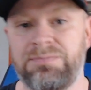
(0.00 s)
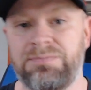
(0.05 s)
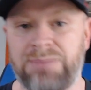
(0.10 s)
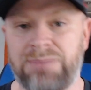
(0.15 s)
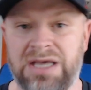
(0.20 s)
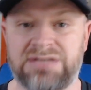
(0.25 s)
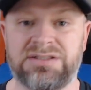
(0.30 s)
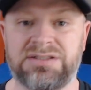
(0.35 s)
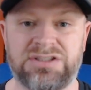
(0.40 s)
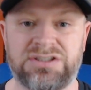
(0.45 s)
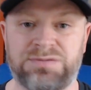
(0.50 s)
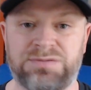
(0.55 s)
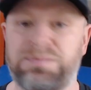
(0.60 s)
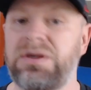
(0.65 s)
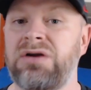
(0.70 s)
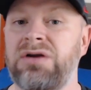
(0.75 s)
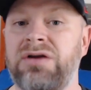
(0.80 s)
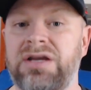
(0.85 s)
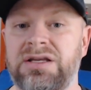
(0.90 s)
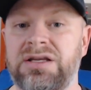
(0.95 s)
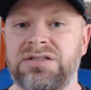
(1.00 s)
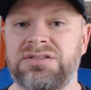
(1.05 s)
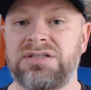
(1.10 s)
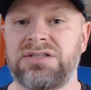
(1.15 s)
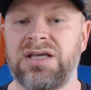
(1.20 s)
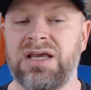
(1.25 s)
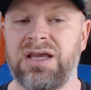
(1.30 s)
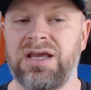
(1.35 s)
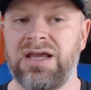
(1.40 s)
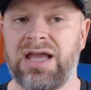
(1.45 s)
best experience
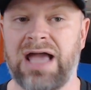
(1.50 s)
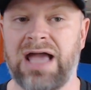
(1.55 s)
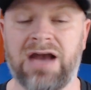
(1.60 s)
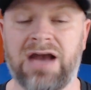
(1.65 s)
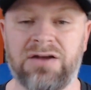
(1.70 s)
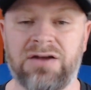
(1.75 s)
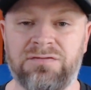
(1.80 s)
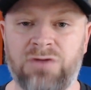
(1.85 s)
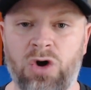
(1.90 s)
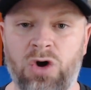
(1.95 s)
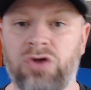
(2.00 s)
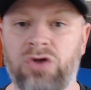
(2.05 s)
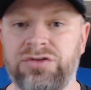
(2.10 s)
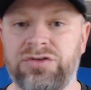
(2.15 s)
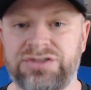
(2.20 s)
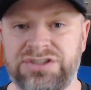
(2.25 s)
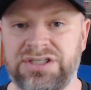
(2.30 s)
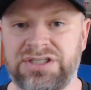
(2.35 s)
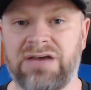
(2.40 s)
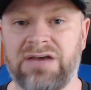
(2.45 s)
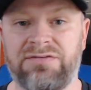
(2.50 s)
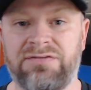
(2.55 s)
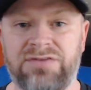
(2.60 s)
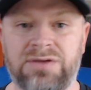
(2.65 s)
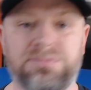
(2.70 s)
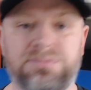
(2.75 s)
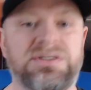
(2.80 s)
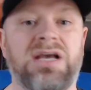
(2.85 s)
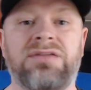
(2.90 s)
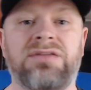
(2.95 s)
out of all the
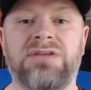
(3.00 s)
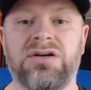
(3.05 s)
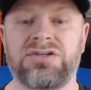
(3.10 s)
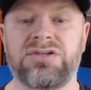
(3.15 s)
CFMs out there.